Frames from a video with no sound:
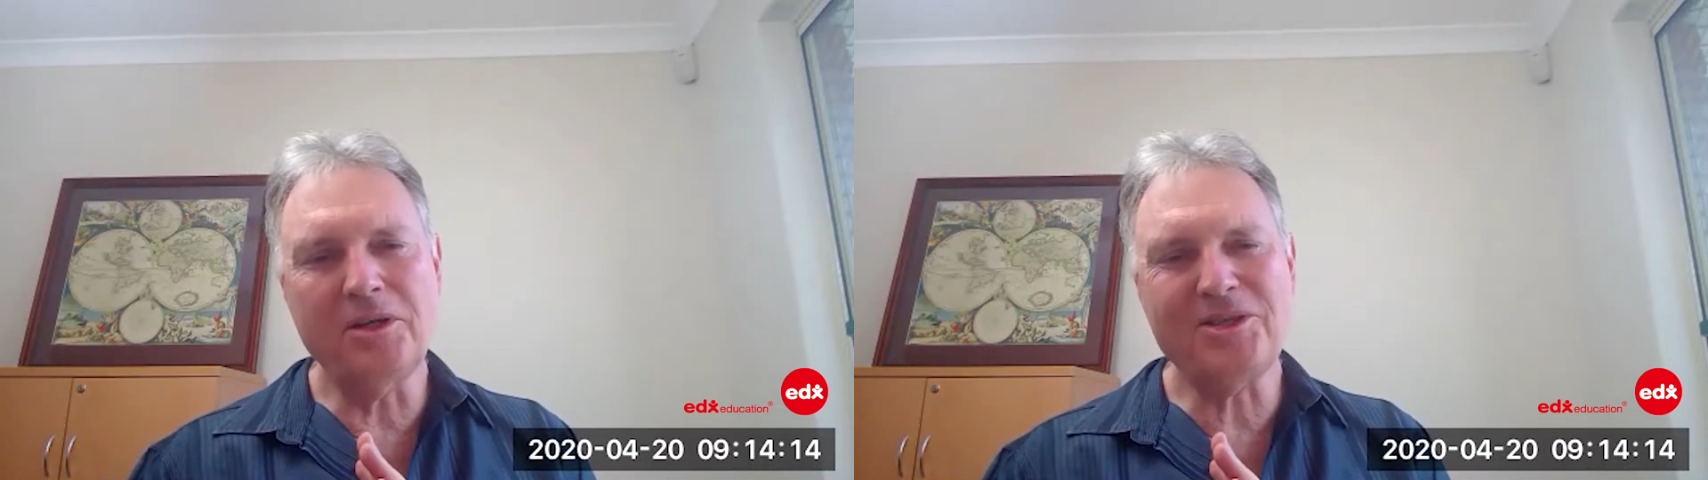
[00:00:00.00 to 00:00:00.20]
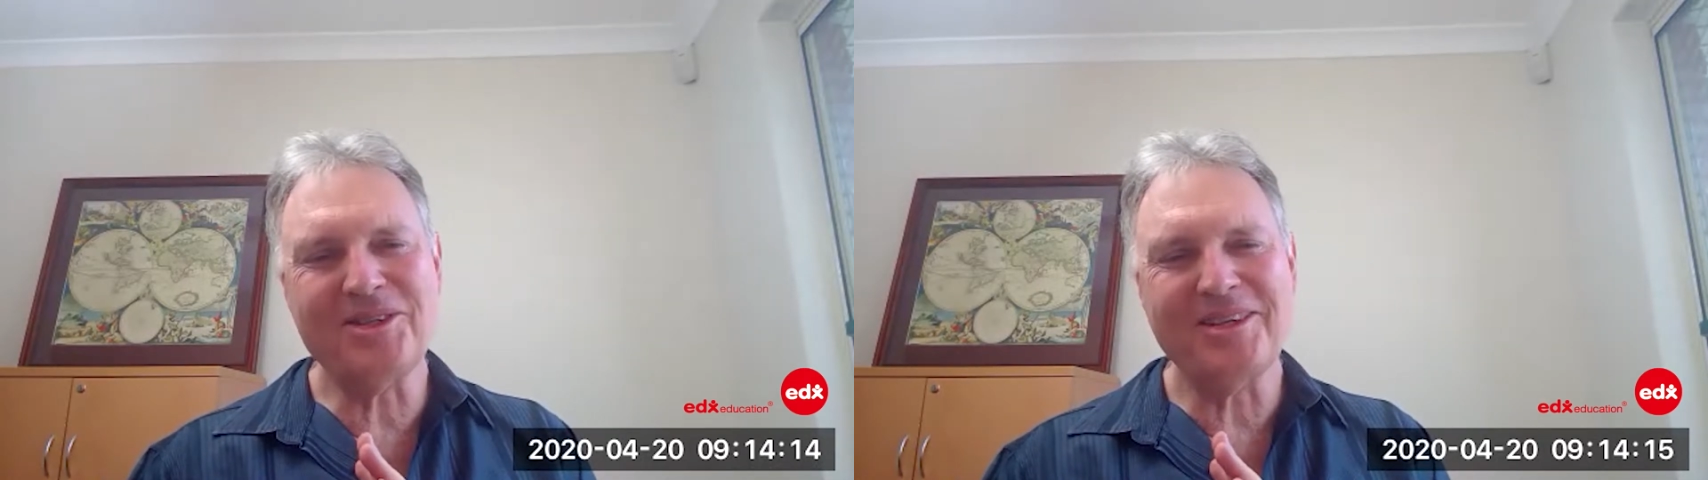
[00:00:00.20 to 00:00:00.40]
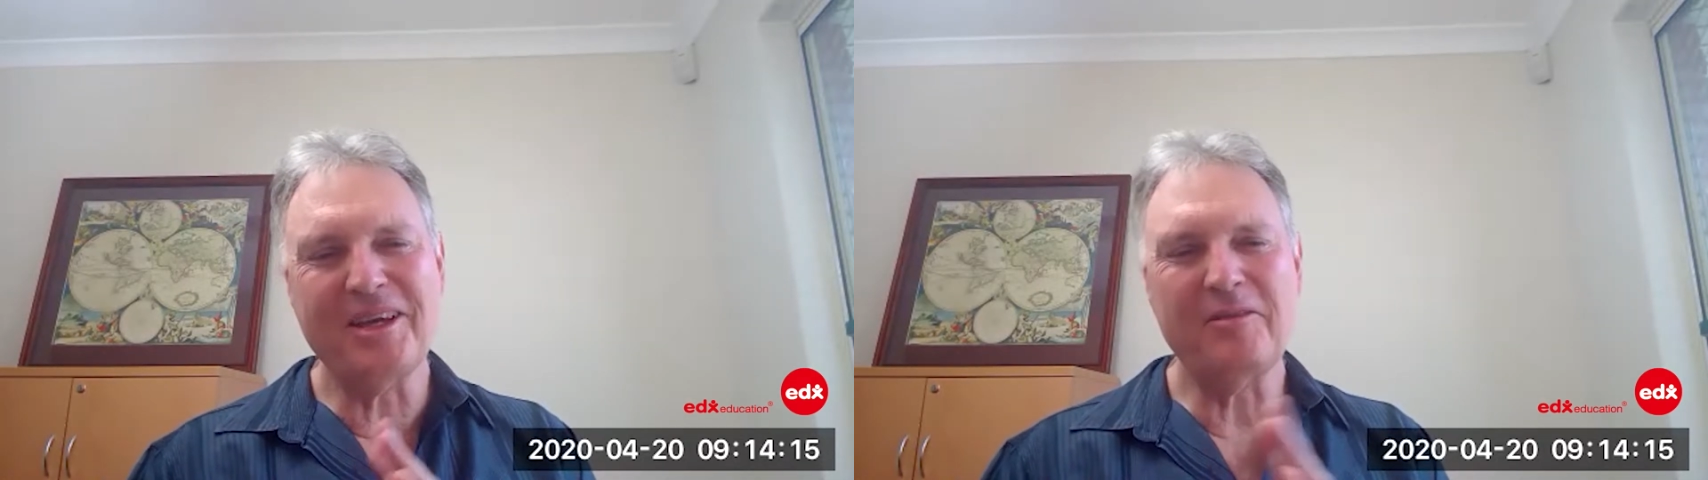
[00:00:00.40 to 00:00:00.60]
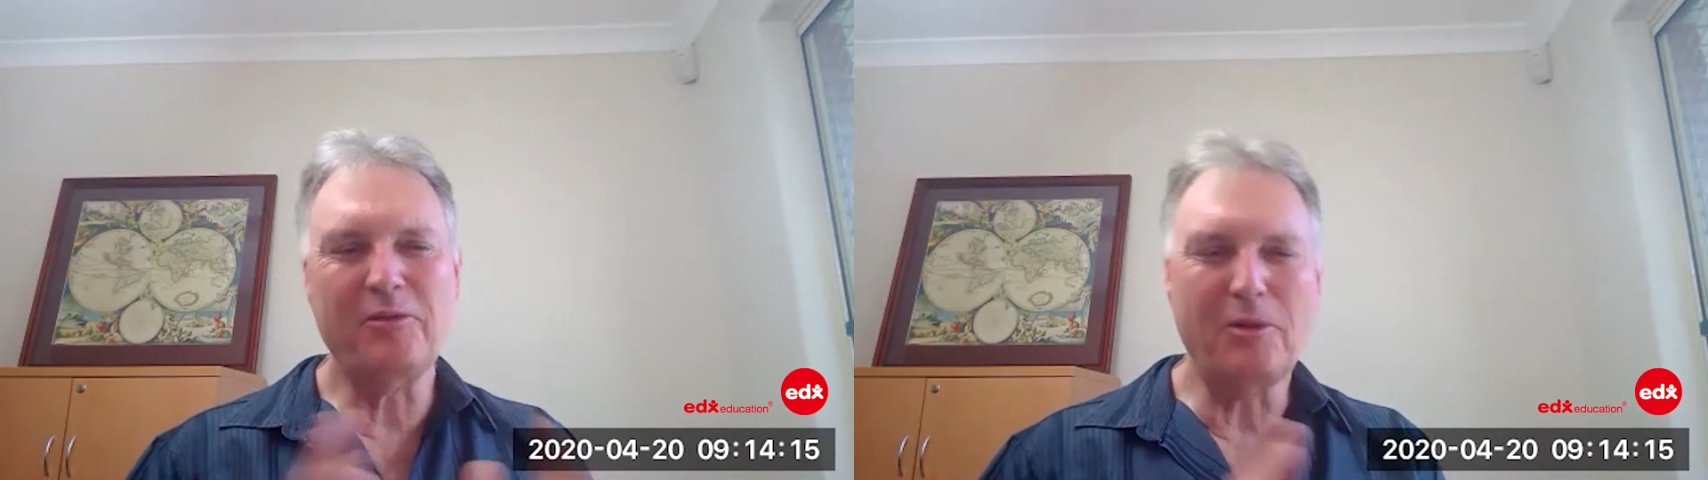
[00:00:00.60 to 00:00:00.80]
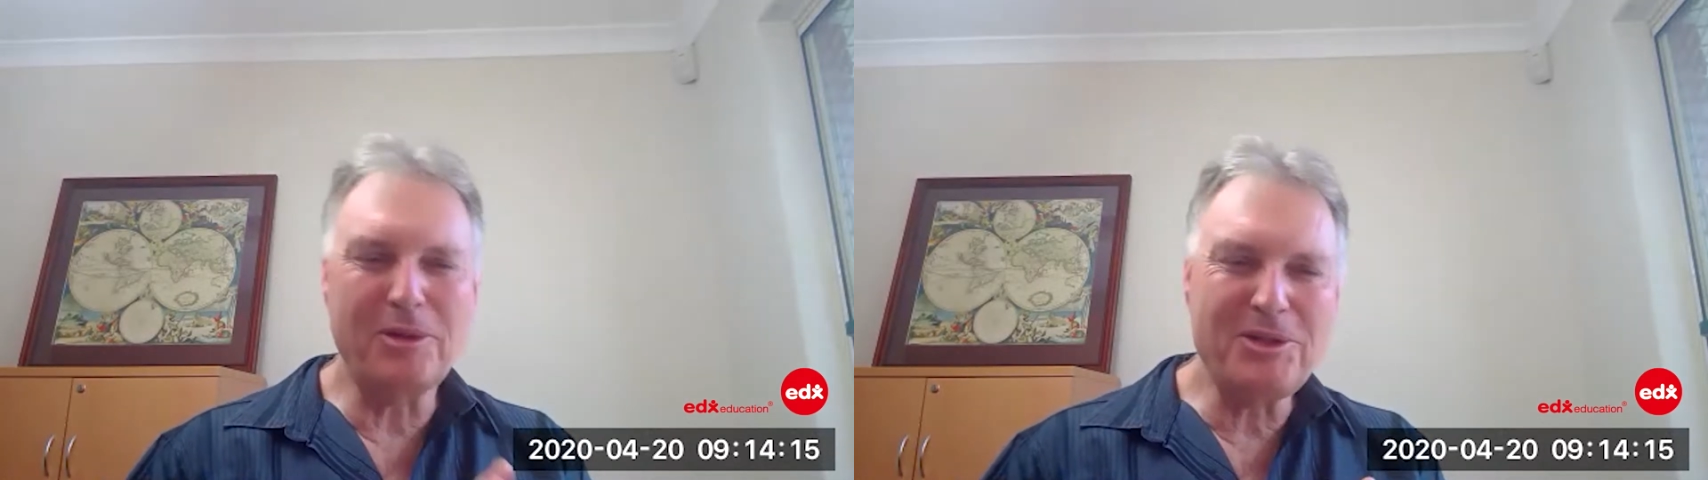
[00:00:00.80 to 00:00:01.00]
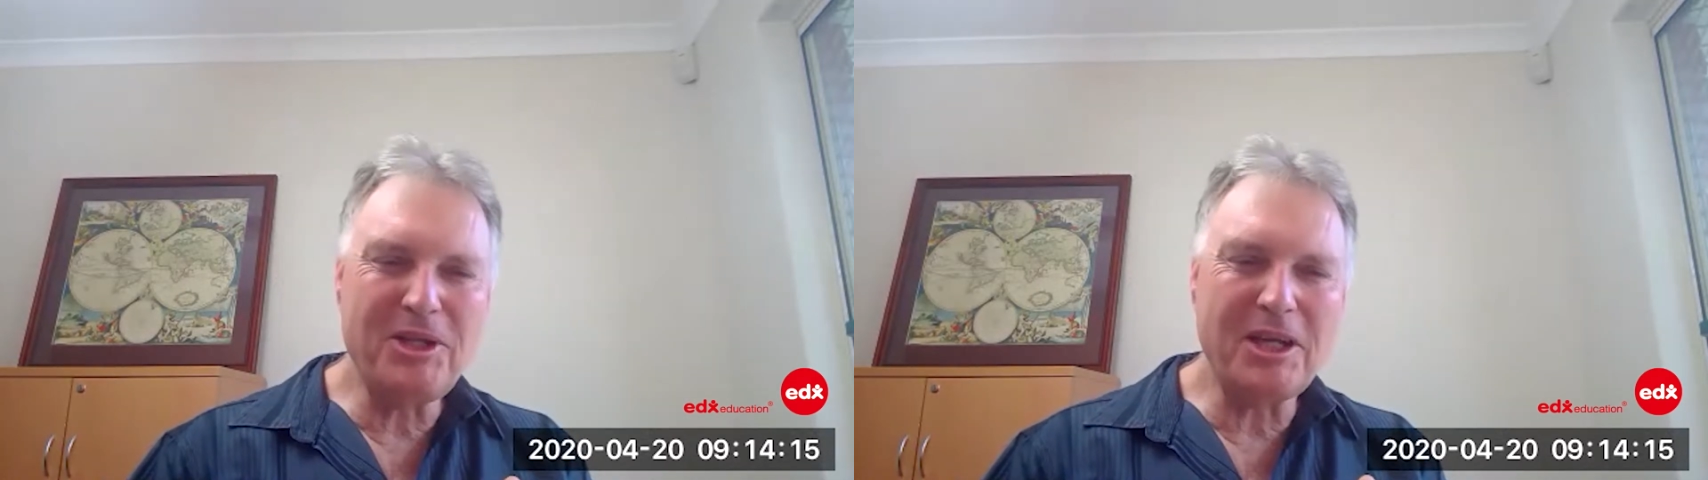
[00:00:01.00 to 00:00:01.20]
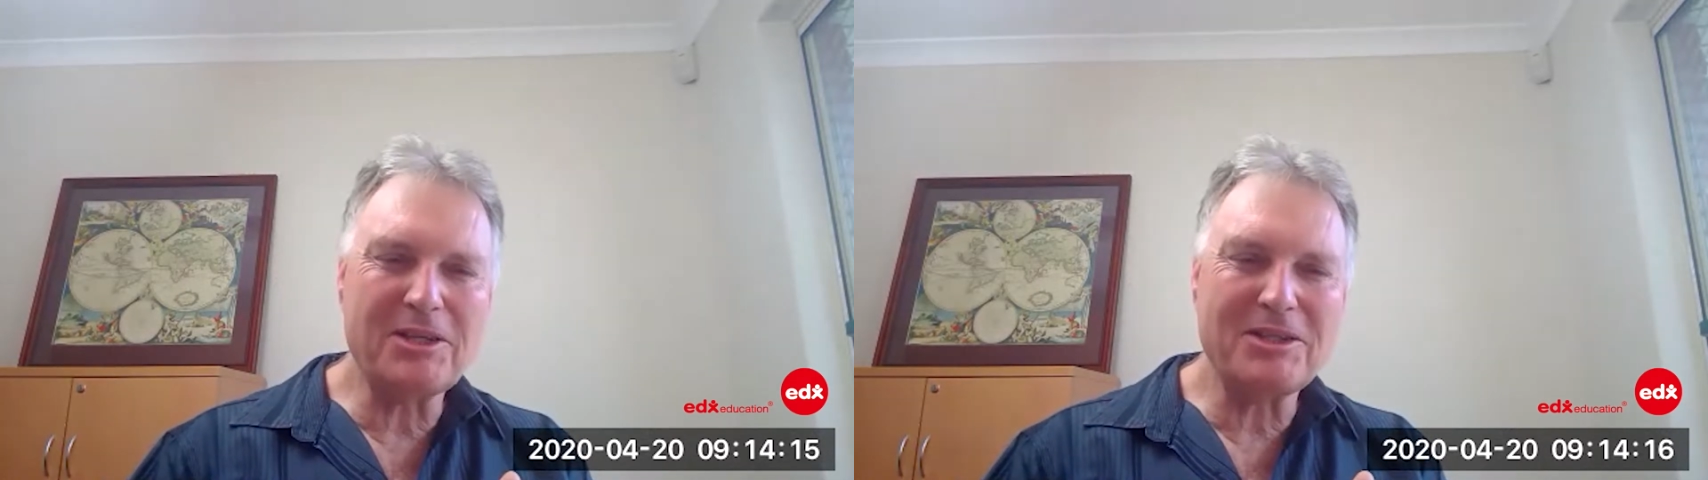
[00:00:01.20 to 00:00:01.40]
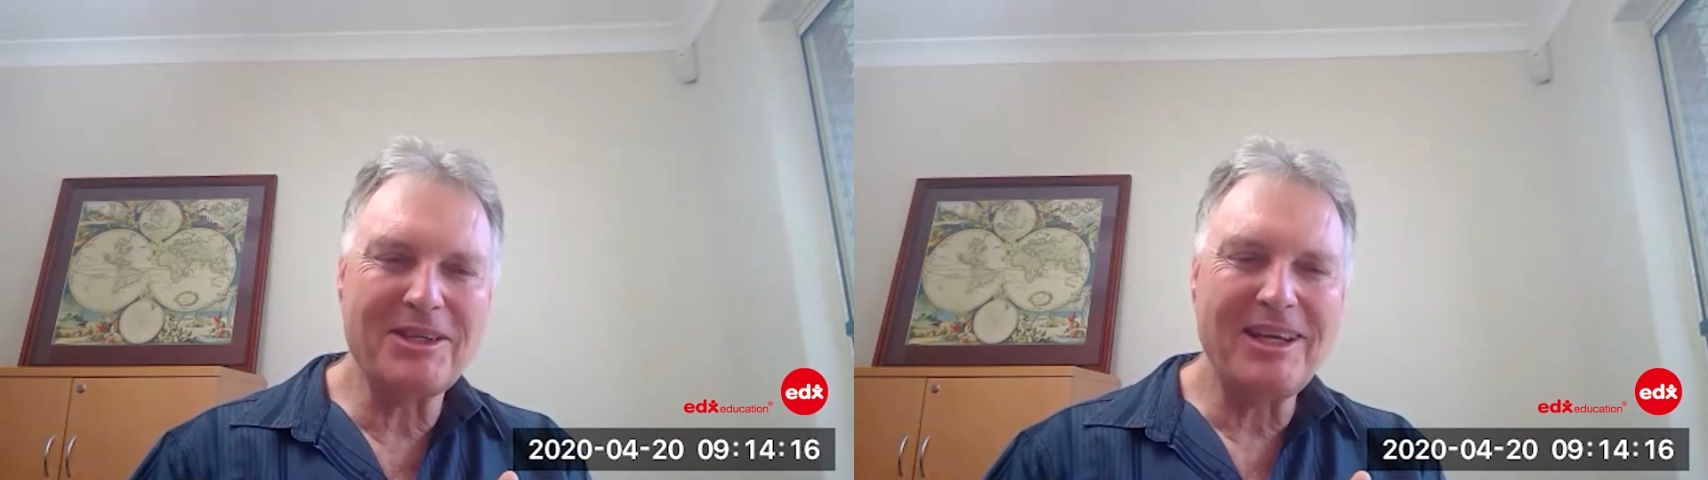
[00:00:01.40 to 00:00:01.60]
is, and 4 and
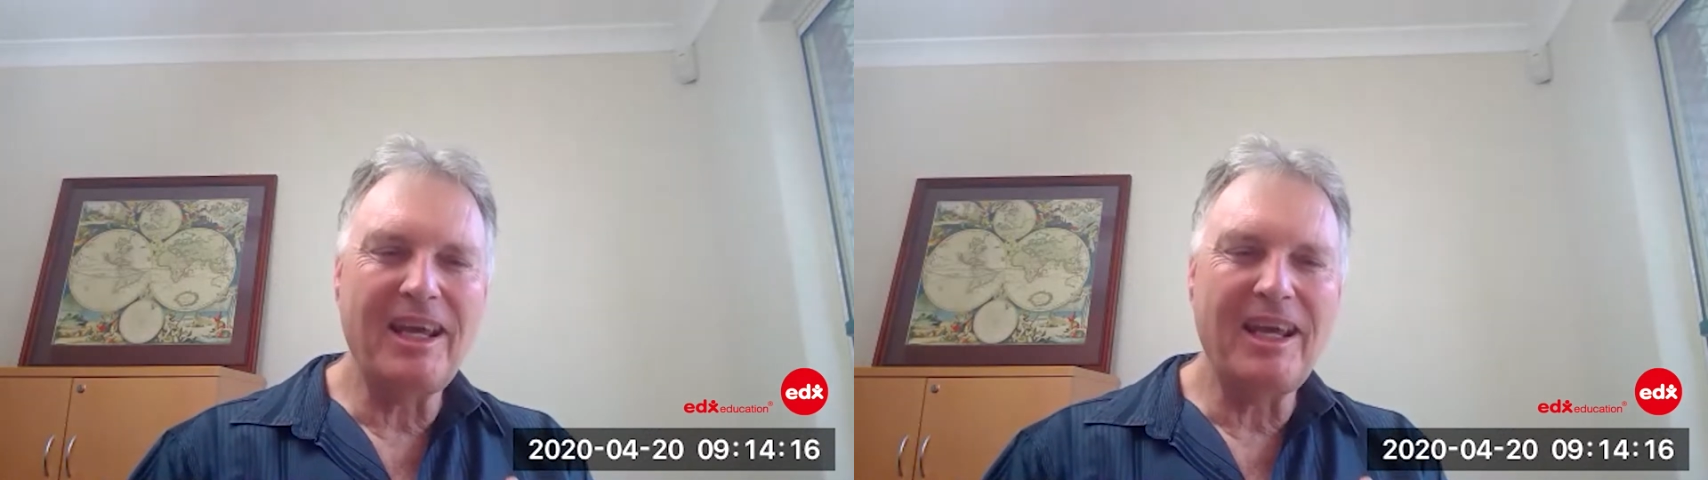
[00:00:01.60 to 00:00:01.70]
6,